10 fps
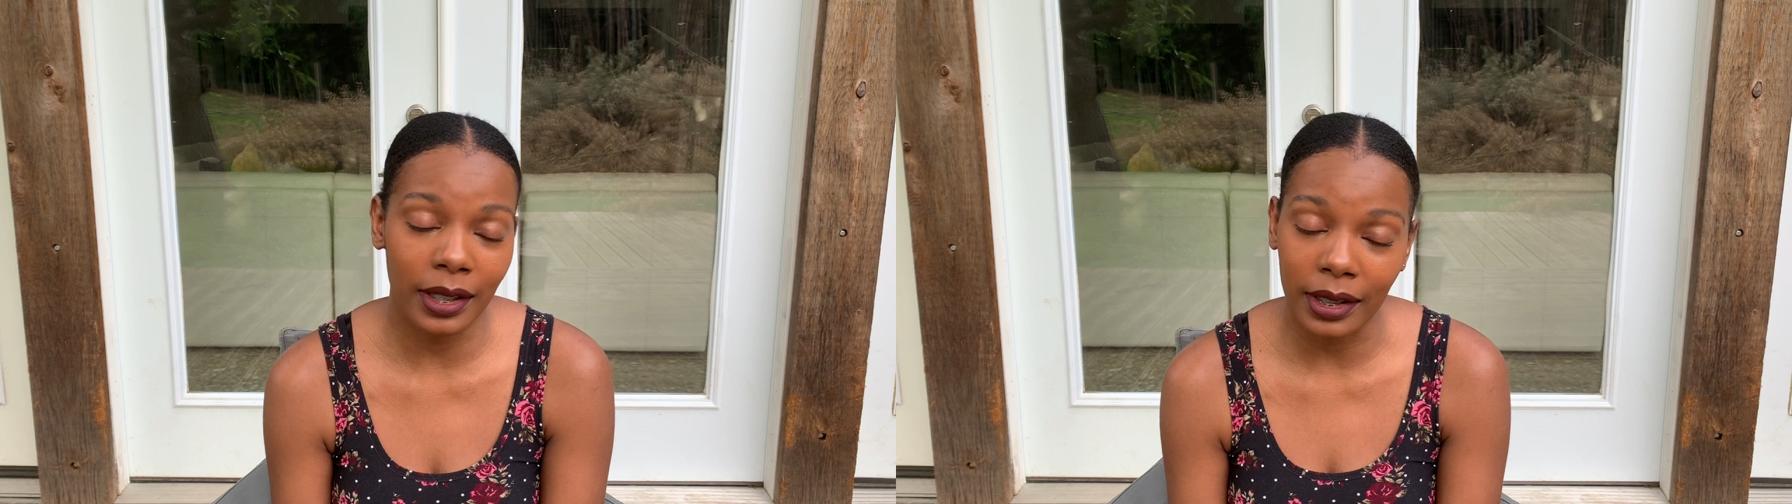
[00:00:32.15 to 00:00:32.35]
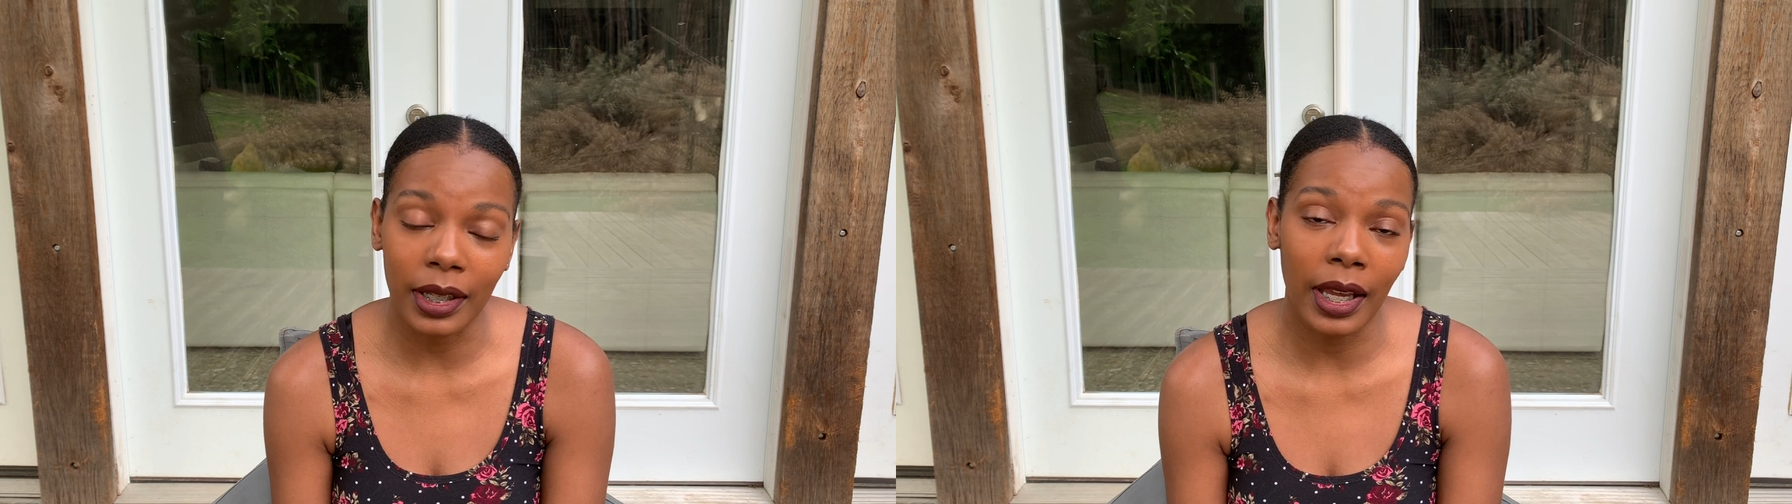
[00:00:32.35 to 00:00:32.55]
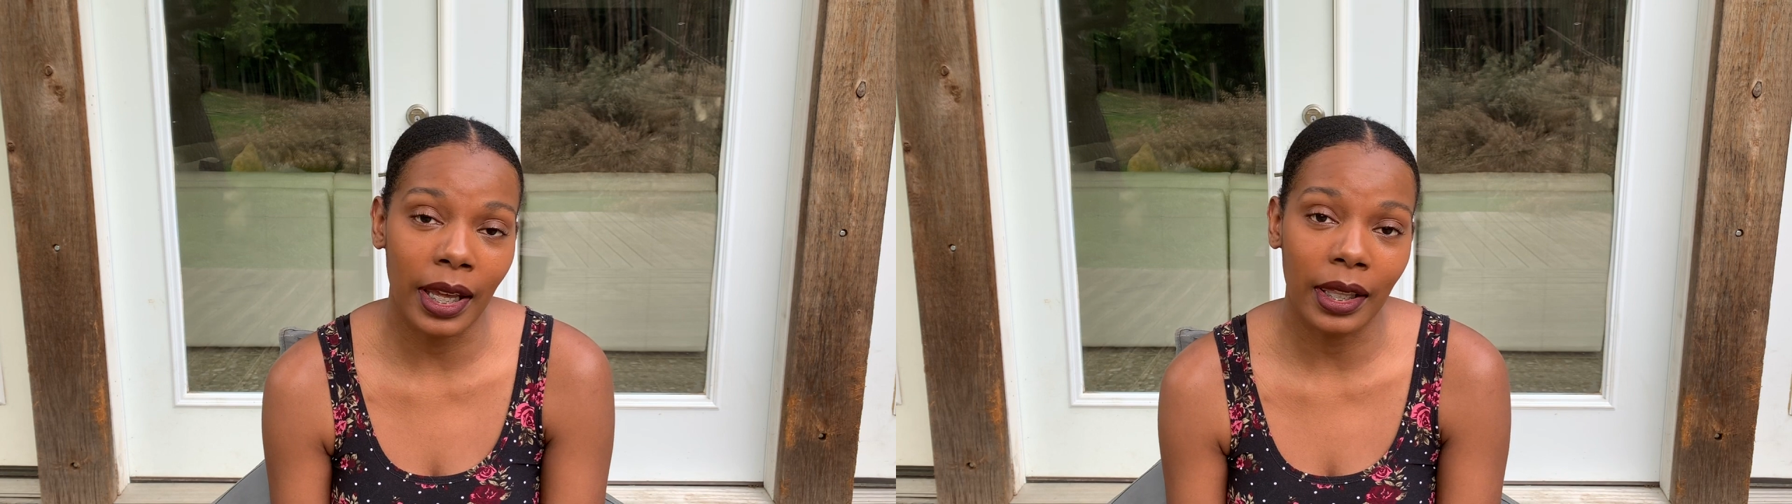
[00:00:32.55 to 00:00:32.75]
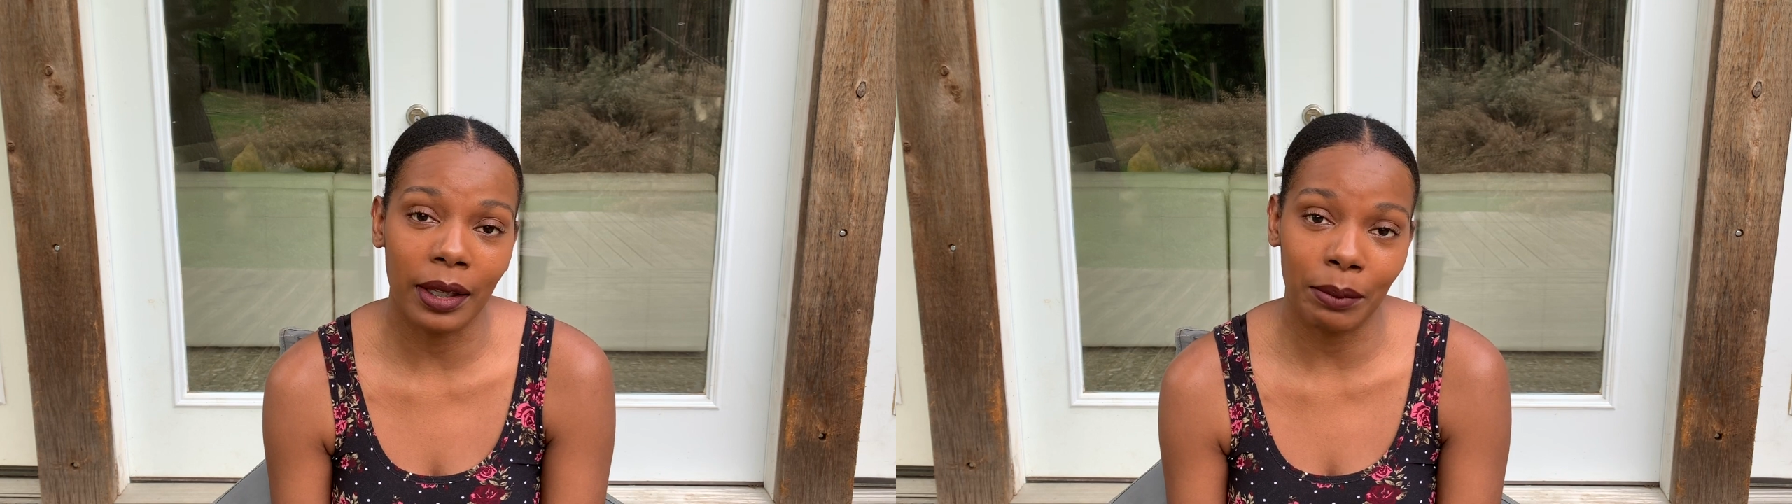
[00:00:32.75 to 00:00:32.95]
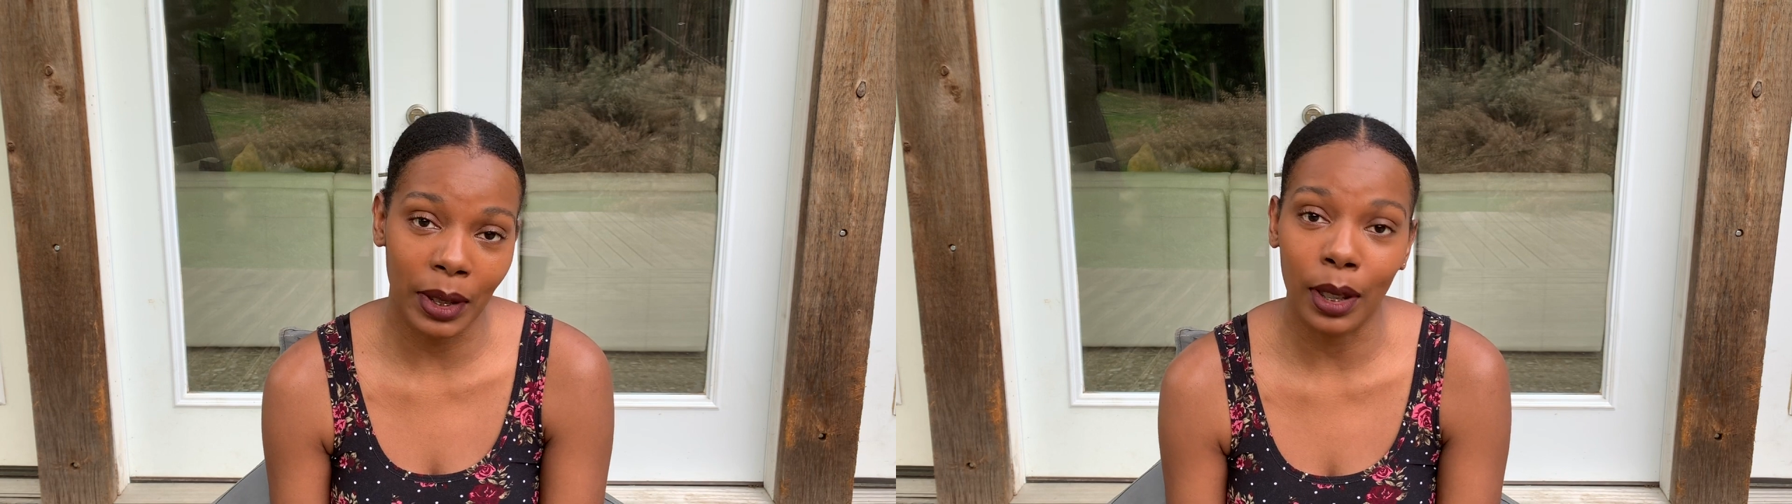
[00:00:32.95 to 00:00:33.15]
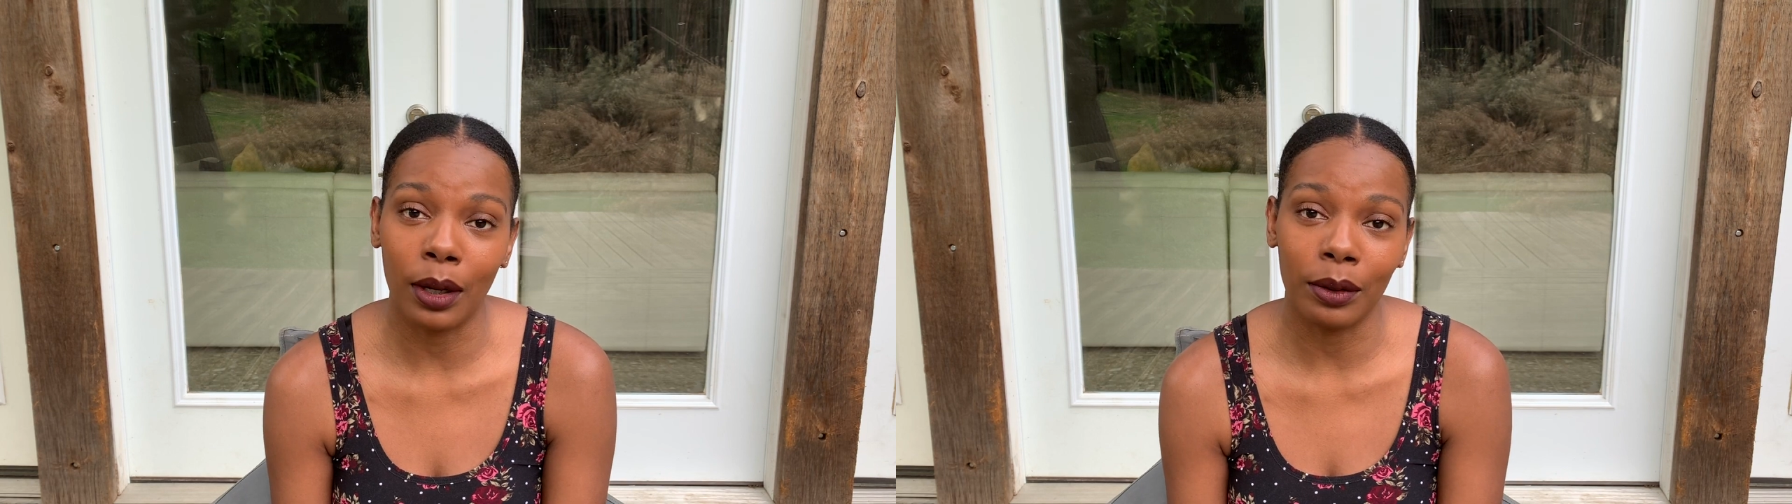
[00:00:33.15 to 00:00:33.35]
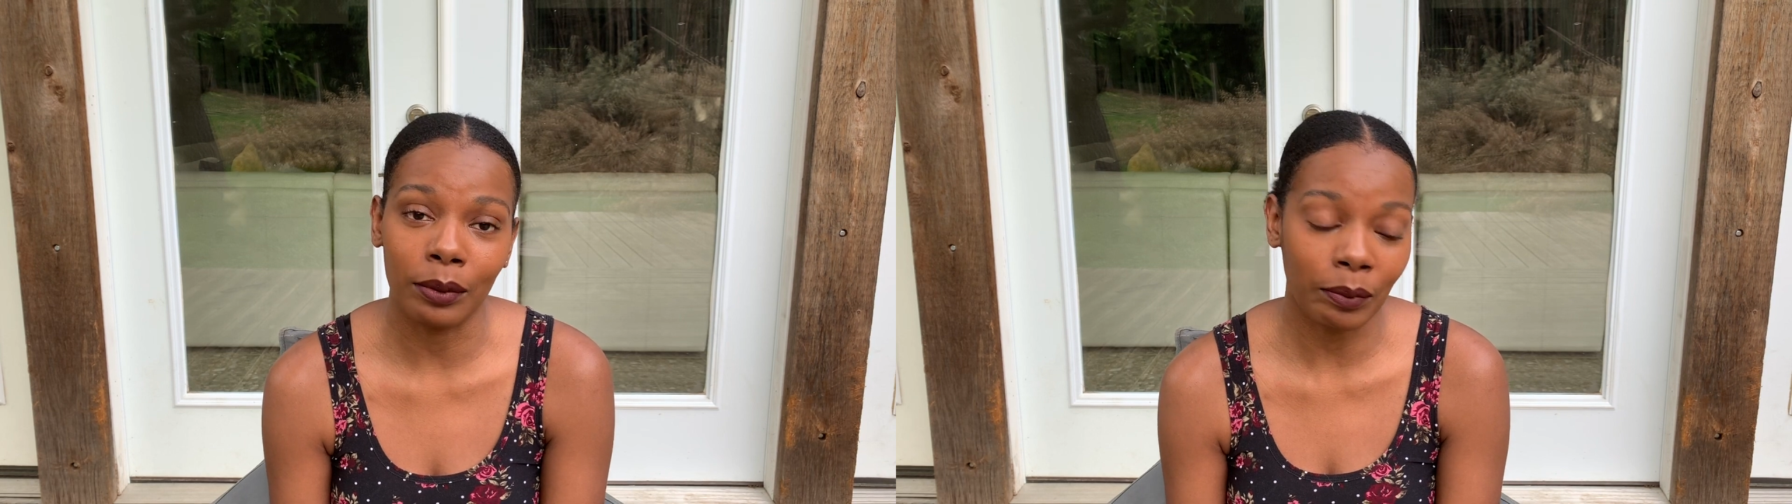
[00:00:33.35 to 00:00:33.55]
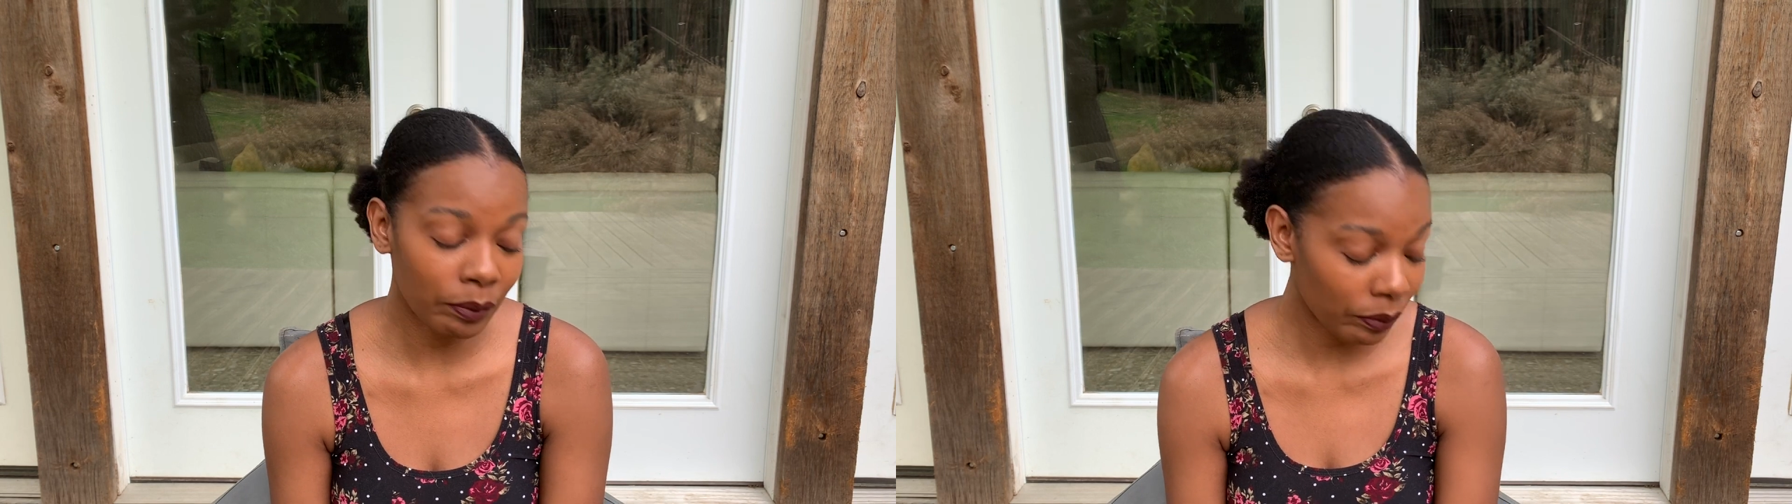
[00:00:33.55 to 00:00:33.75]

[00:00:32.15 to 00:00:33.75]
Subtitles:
just can't leave me alone.